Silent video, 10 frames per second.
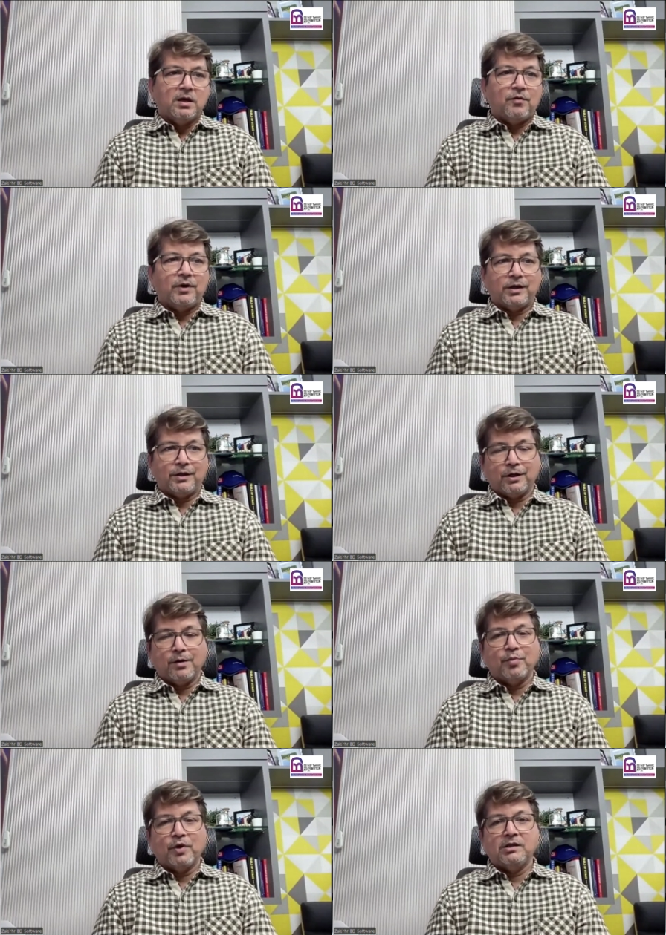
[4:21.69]
Whereas other
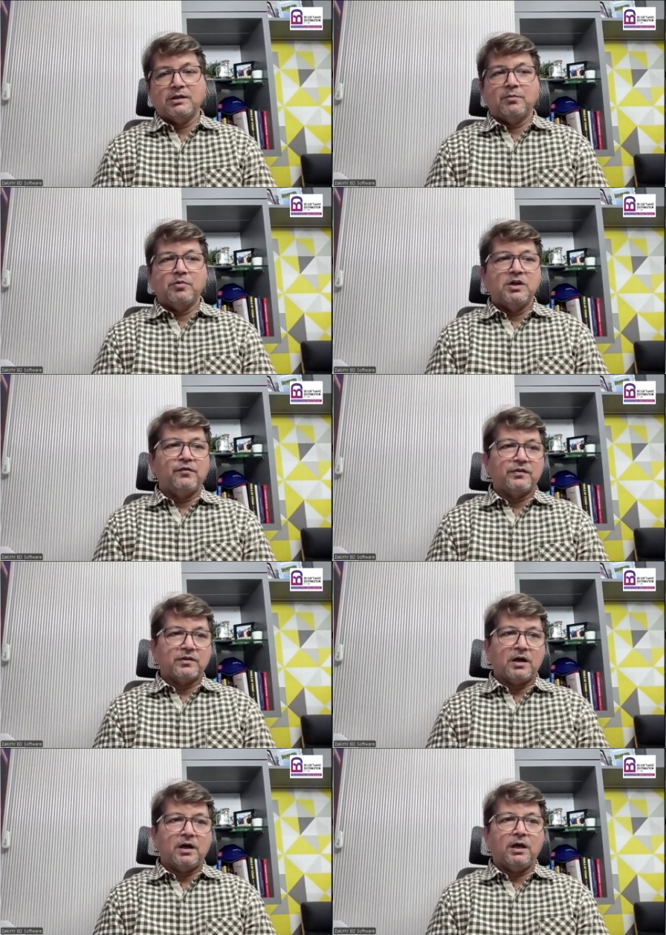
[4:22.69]
companies like
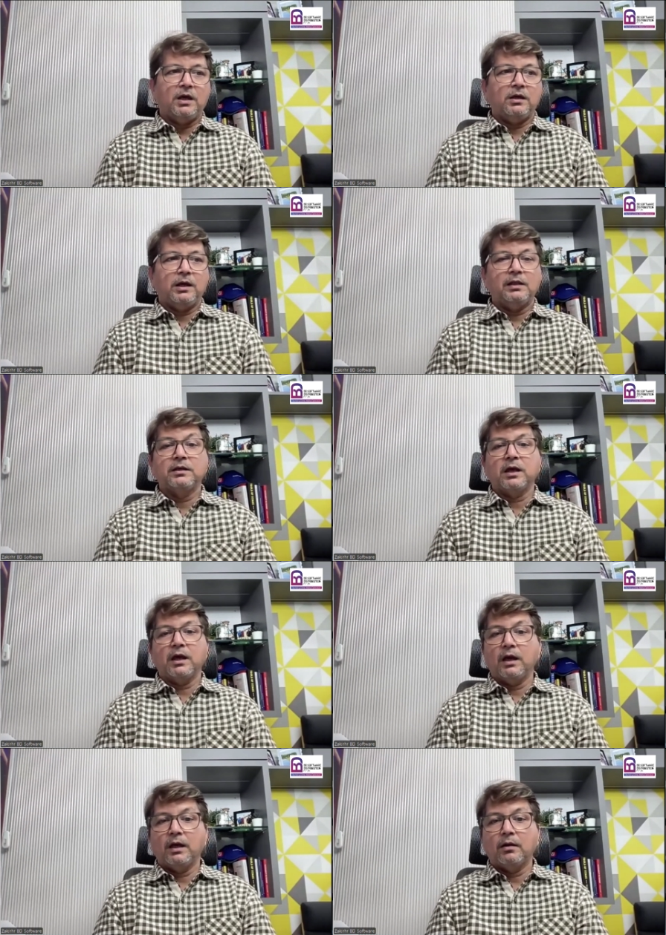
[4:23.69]
BFSI,
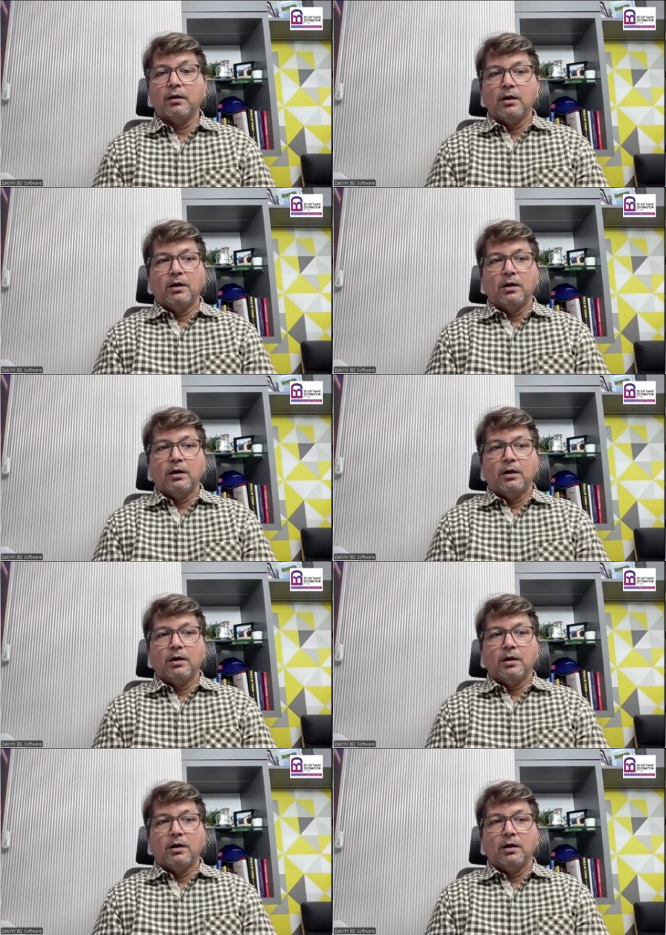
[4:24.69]
healthcare,